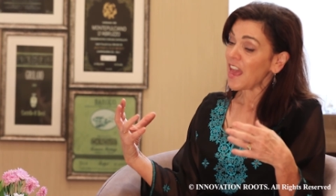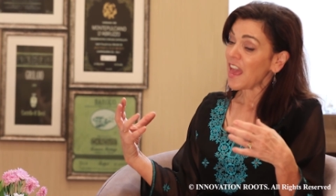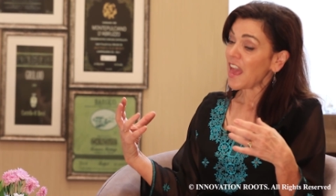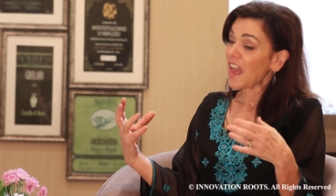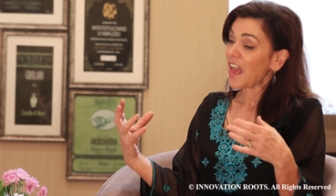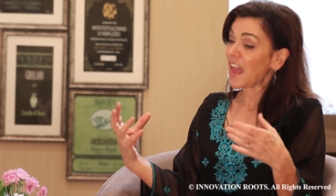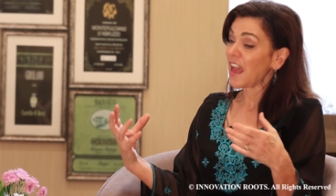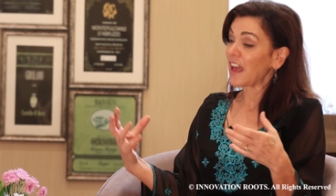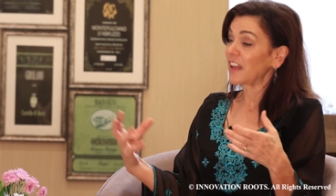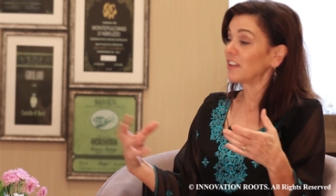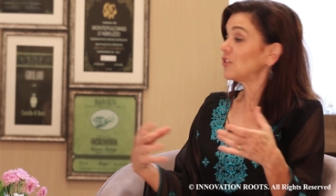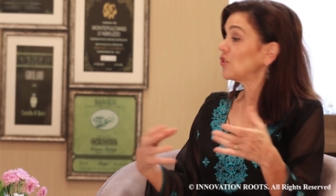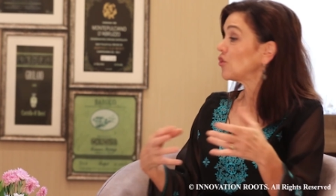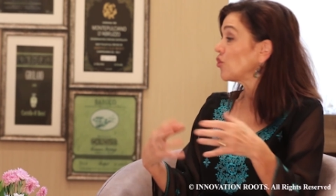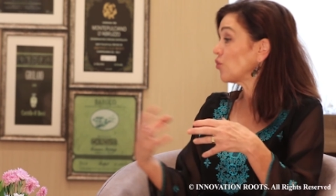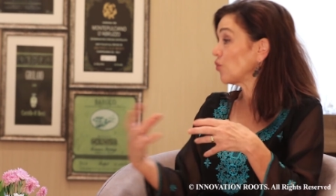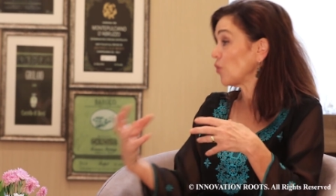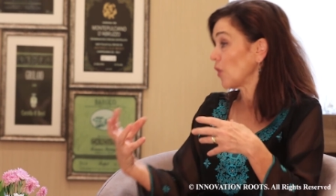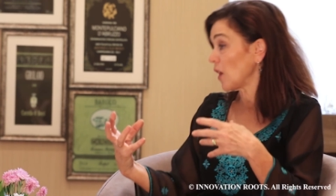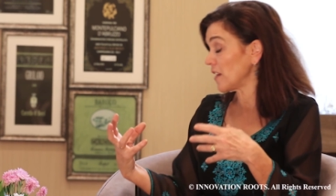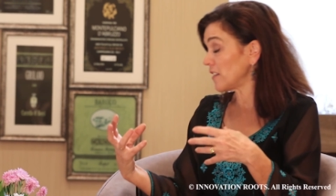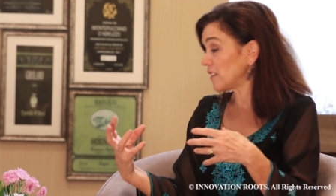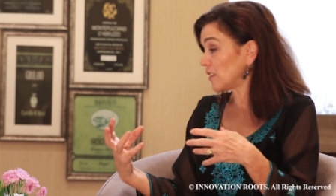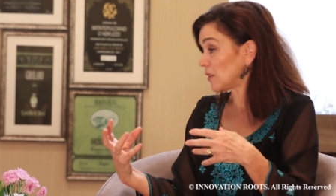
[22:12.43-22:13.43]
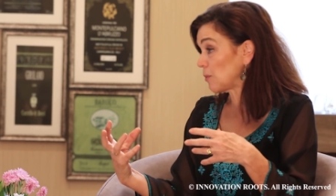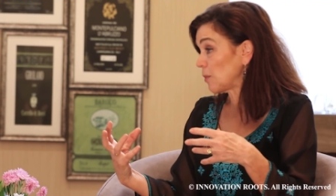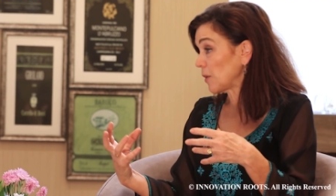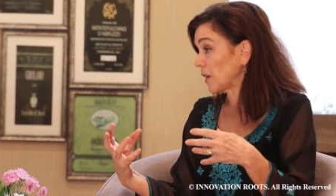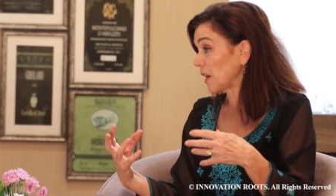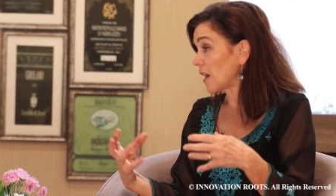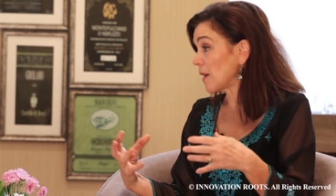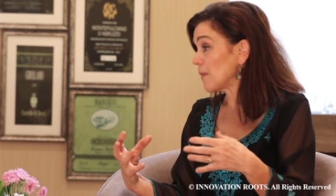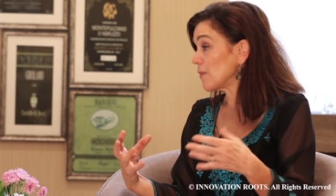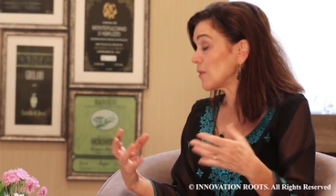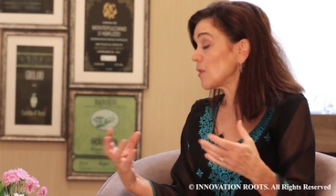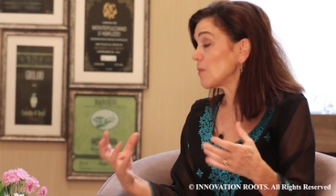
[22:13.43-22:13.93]
and trust
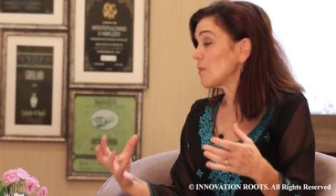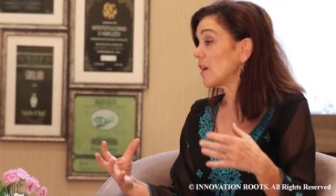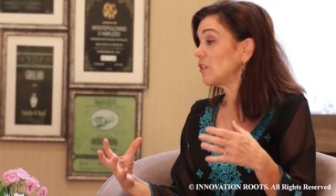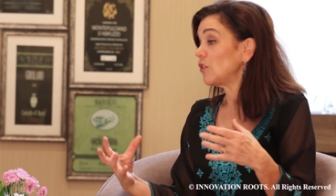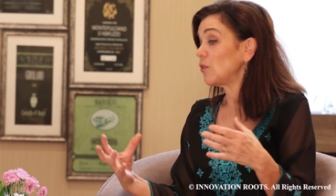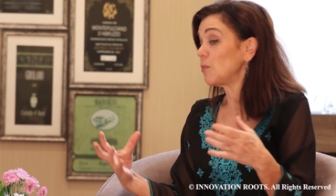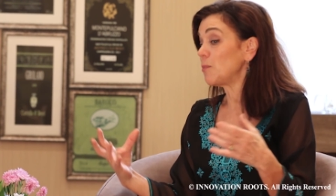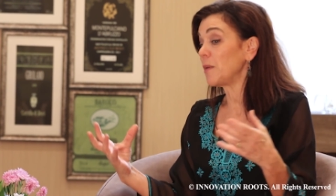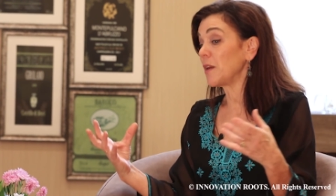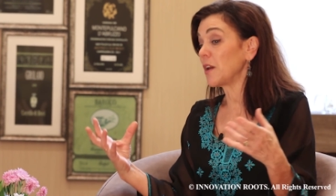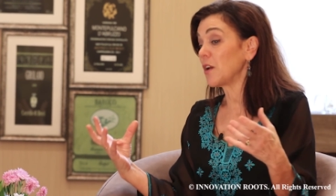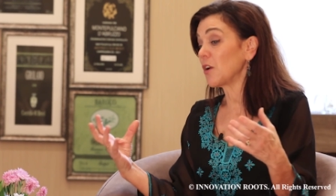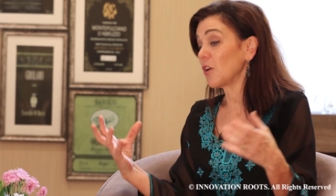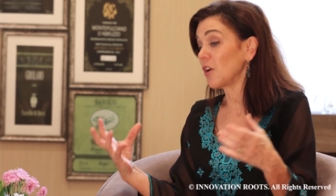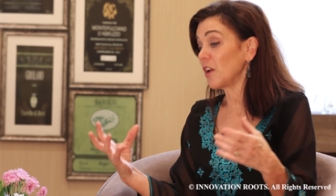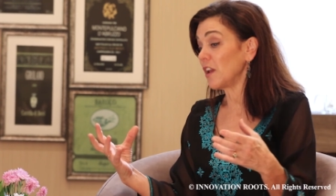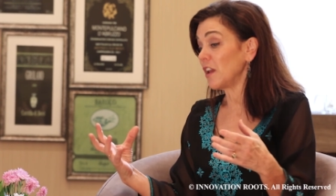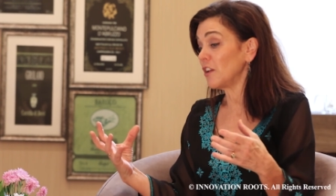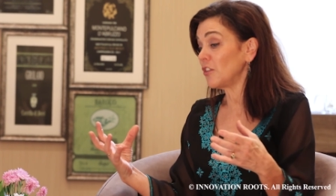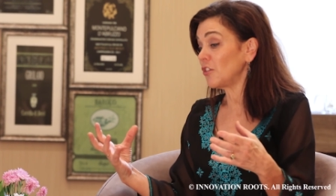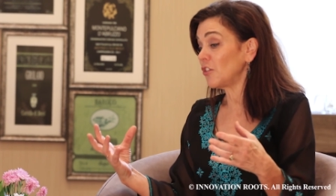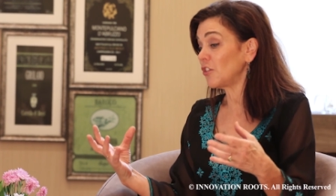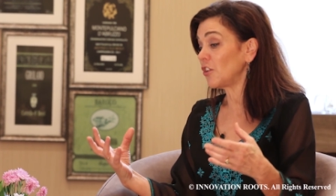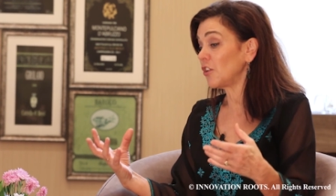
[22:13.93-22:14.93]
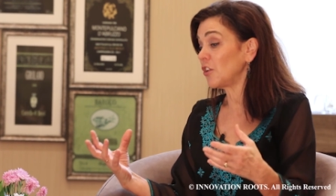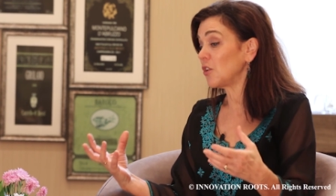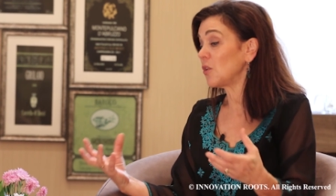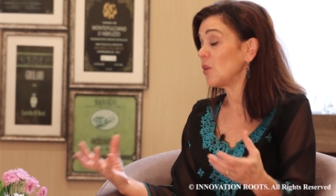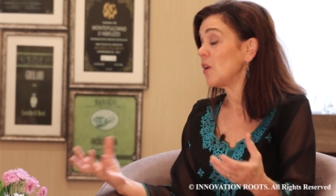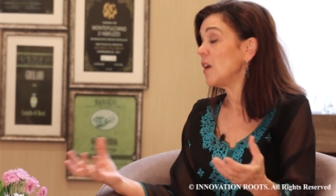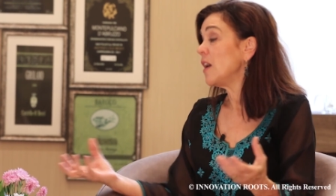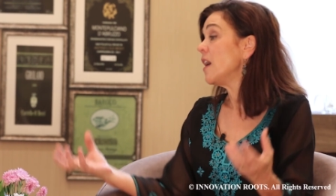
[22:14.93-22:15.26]
becomes a much bigger issue,